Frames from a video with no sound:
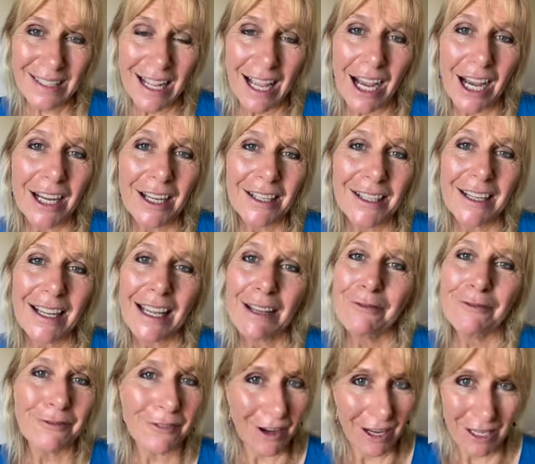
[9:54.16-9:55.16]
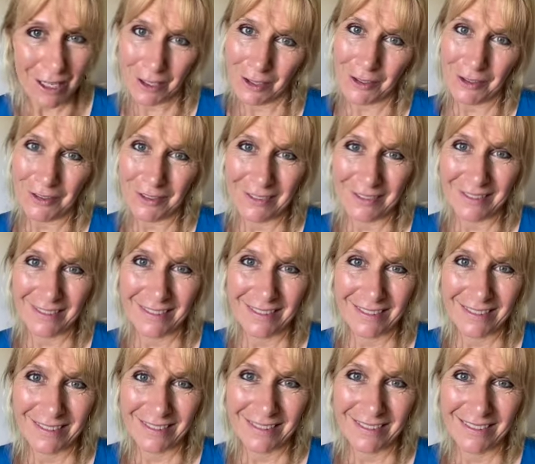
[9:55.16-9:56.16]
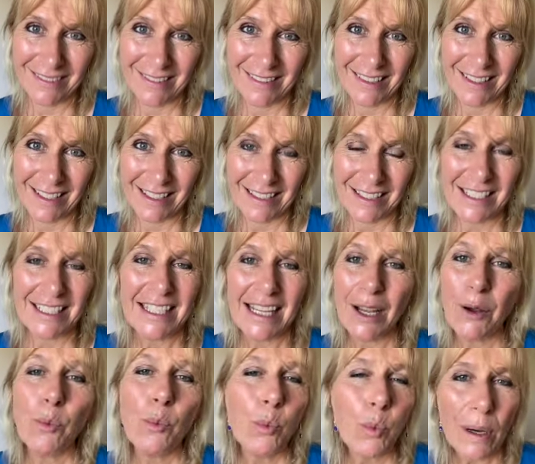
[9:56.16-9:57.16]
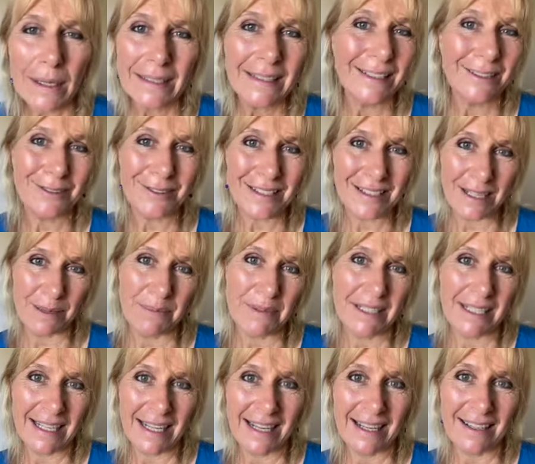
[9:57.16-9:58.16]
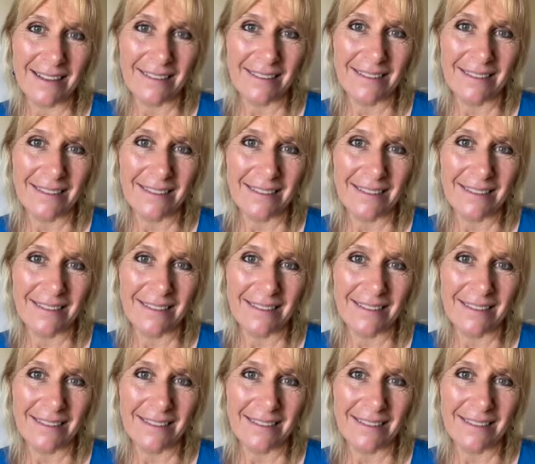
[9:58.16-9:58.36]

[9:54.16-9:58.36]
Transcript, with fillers: I invite you to take one little step today